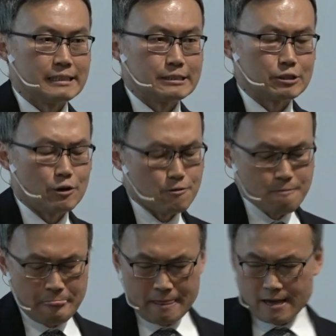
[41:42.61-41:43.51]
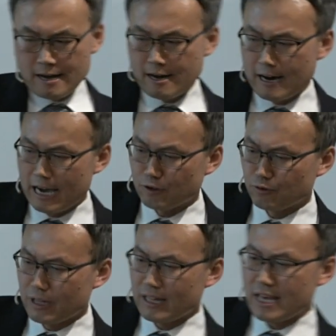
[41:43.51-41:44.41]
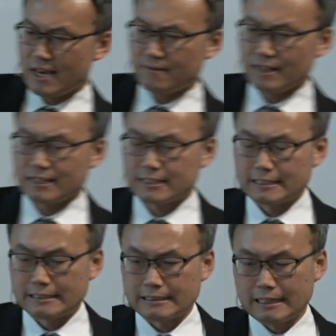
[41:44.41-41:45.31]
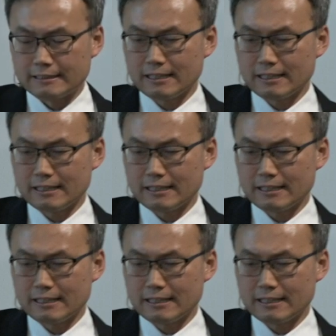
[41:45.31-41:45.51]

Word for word: So uh, I do not have like a, a,